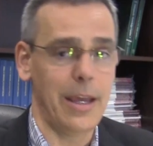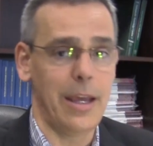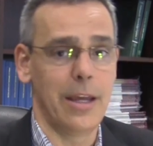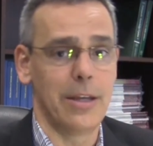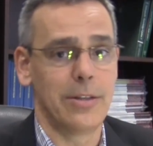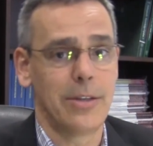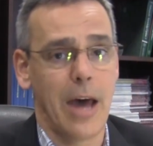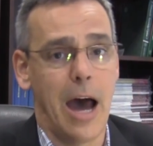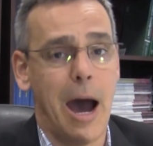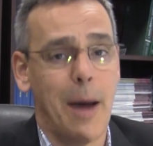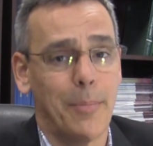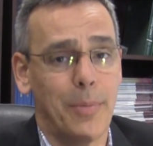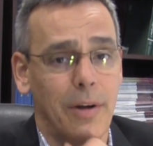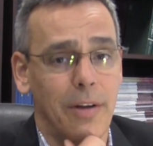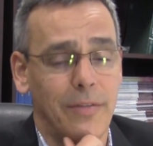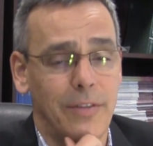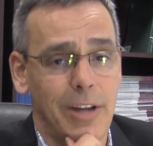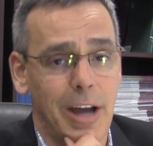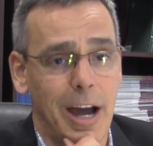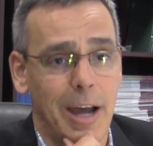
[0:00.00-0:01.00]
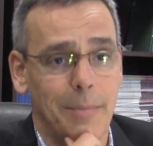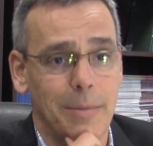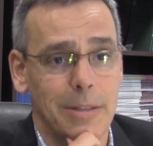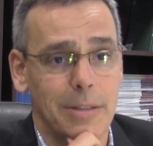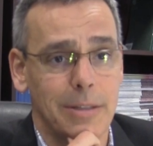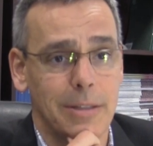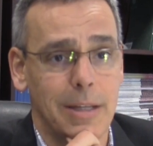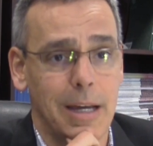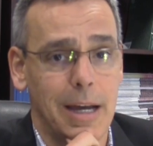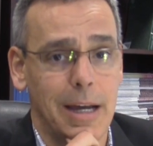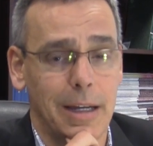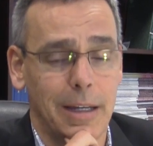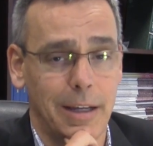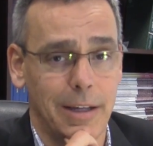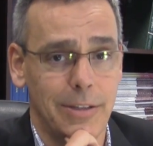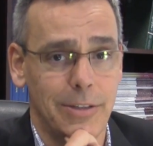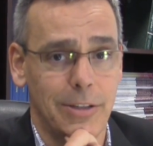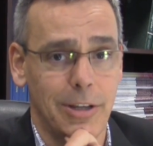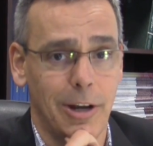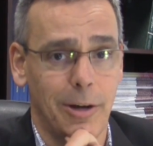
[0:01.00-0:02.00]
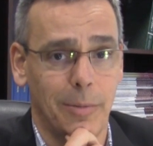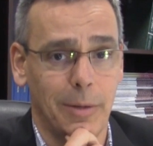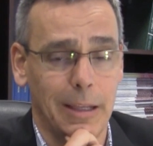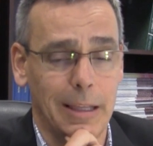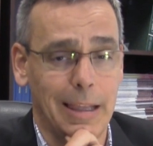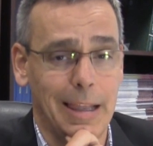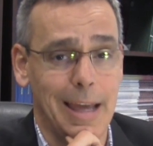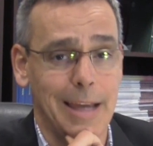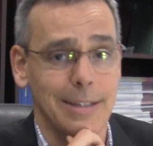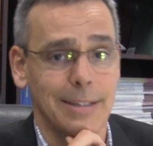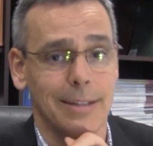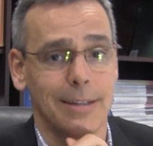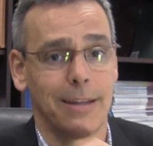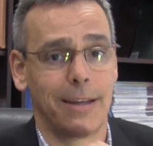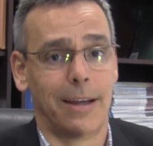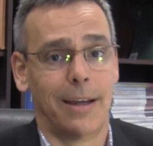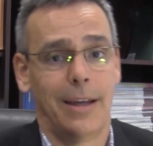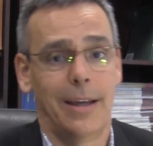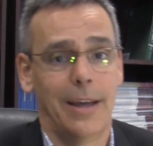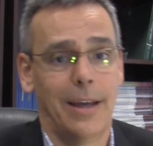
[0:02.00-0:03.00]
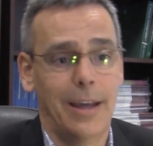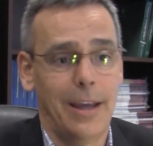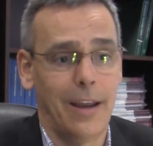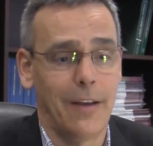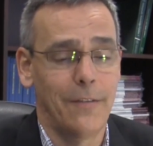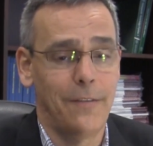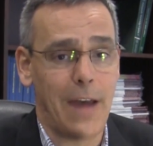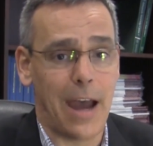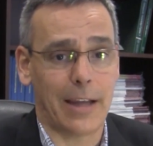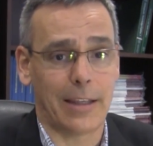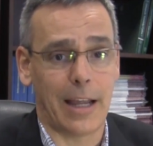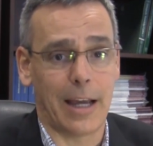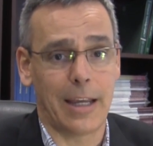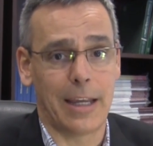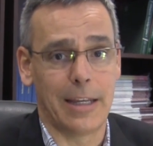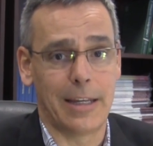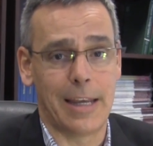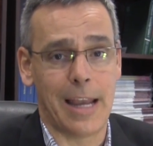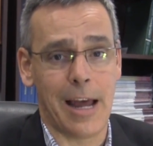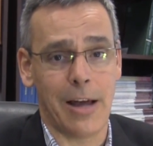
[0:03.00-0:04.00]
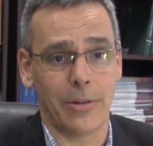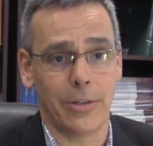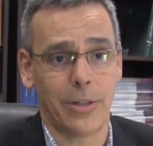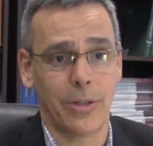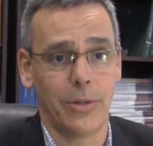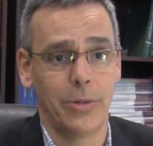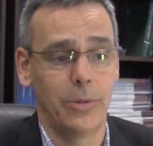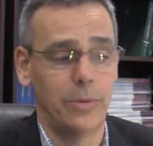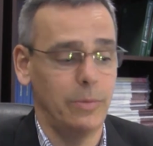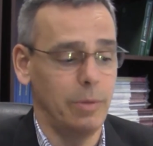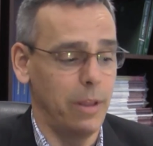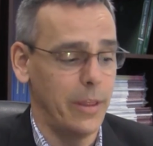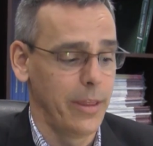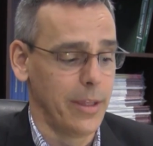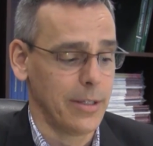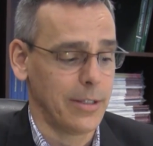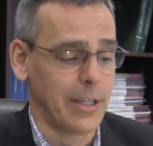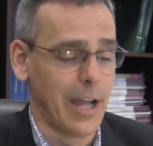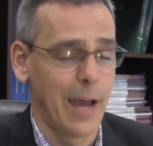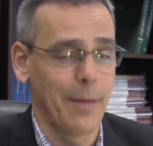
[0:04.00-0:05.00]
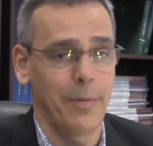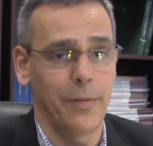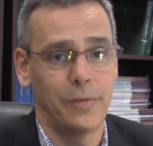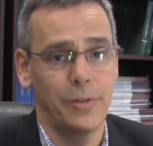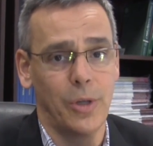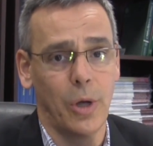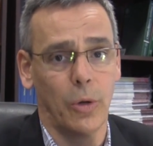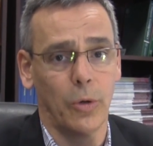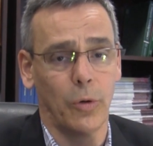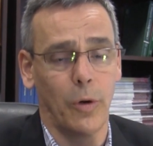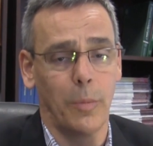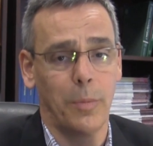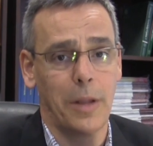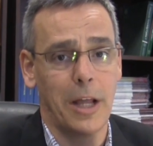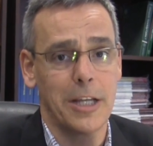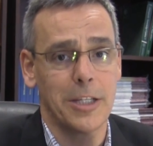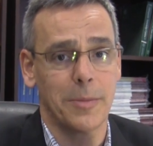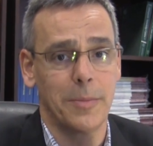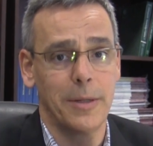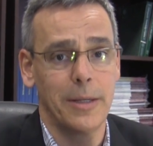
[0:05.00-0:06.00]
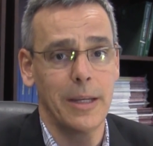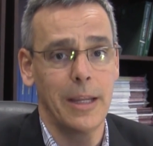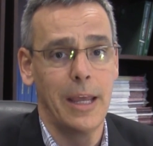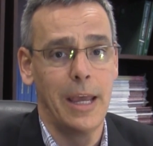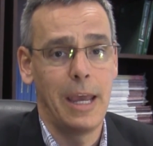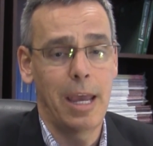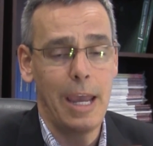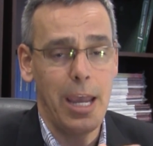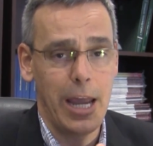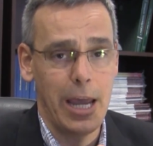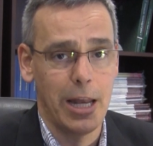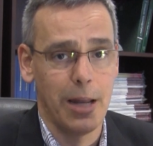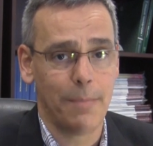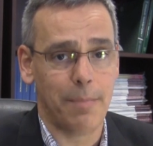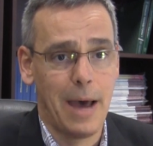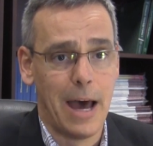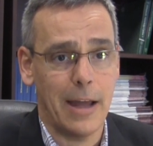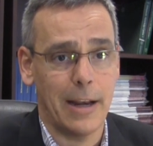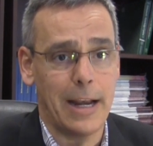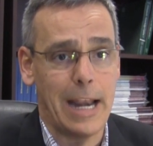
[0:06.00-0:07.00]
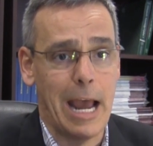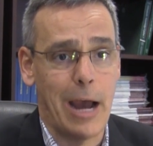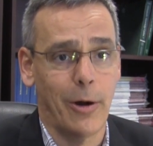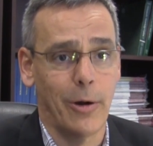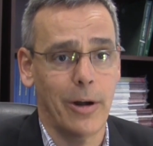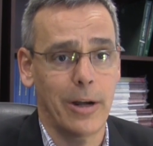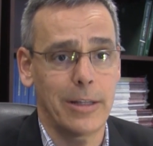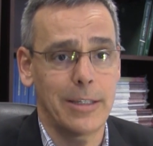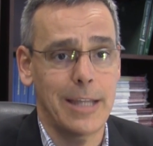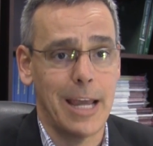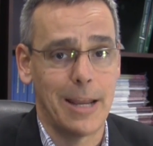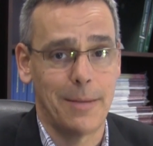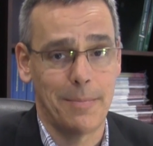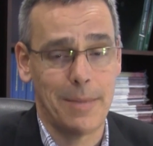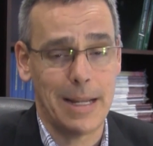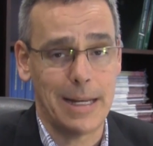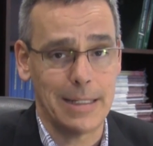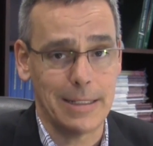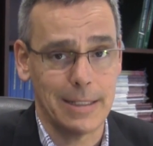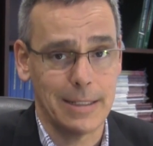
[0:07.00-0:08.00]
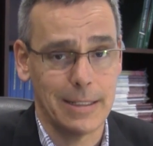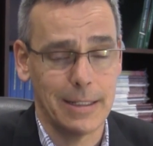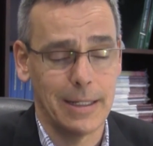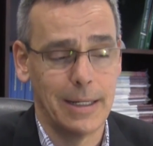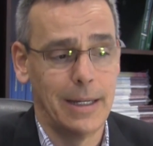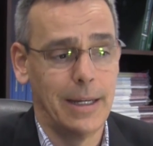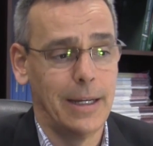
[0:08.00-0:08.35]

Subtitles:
is the operative time is considerably less. In fact, I can now do this type of shoulder replacement in about an hour and 10 minutes.